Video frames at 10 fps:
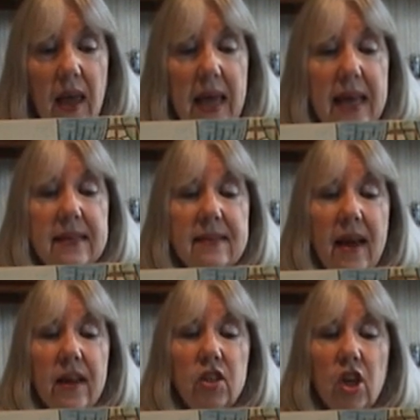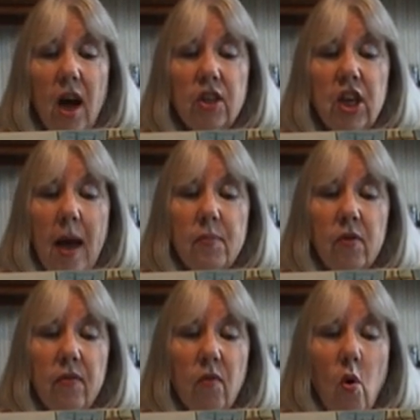He said in John
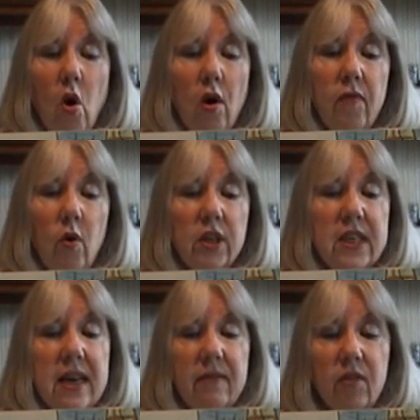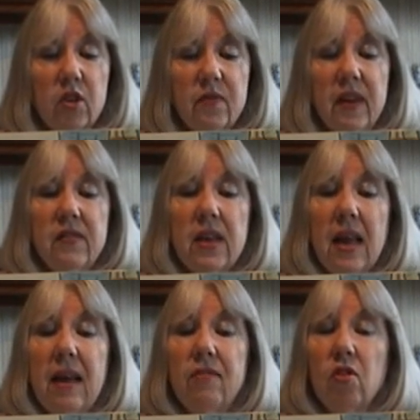chapter 14 and verse 15,
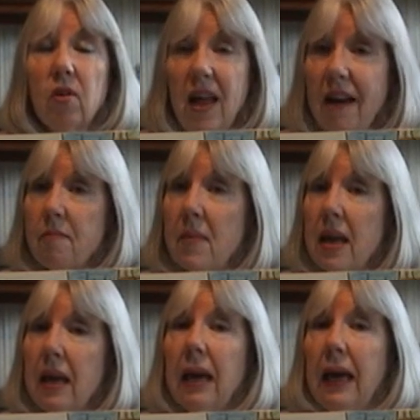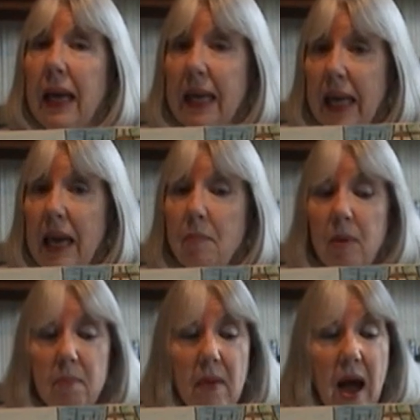if you love me,
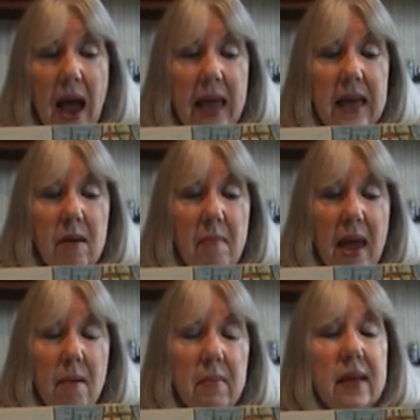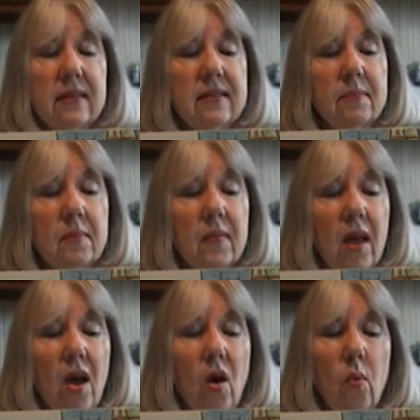keep my commandments.
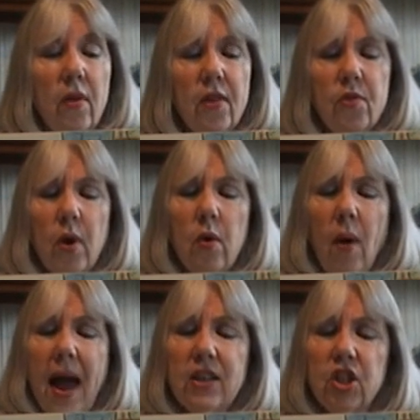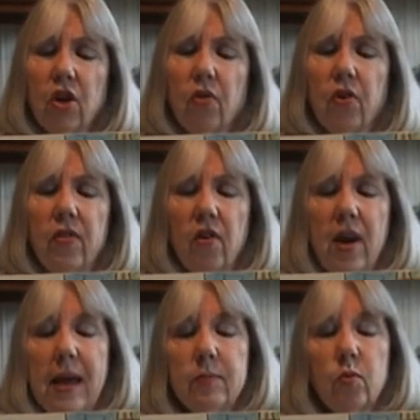Well, the three Wright children, their
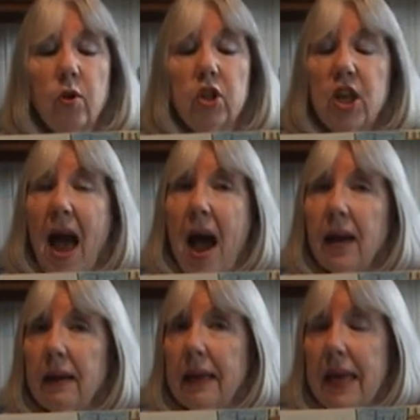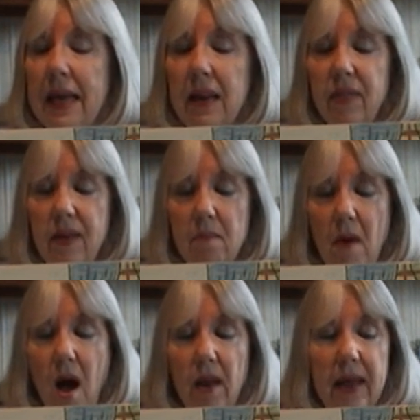names were Jack, Edith, and
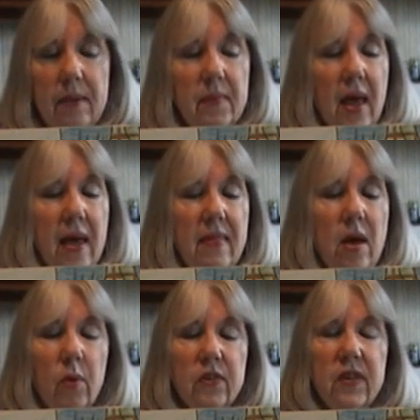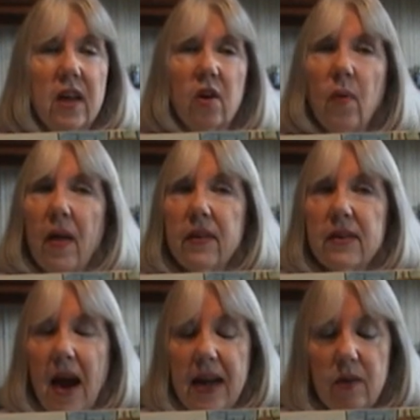Molly. They were sitting around the
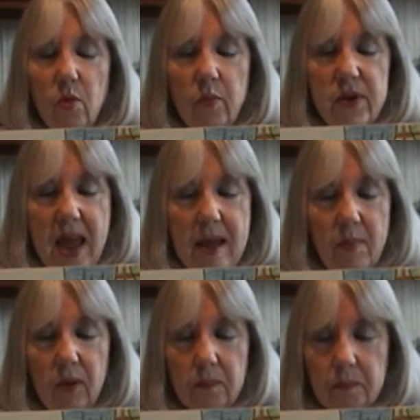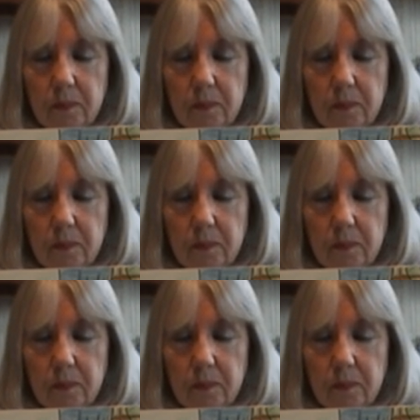dining room table,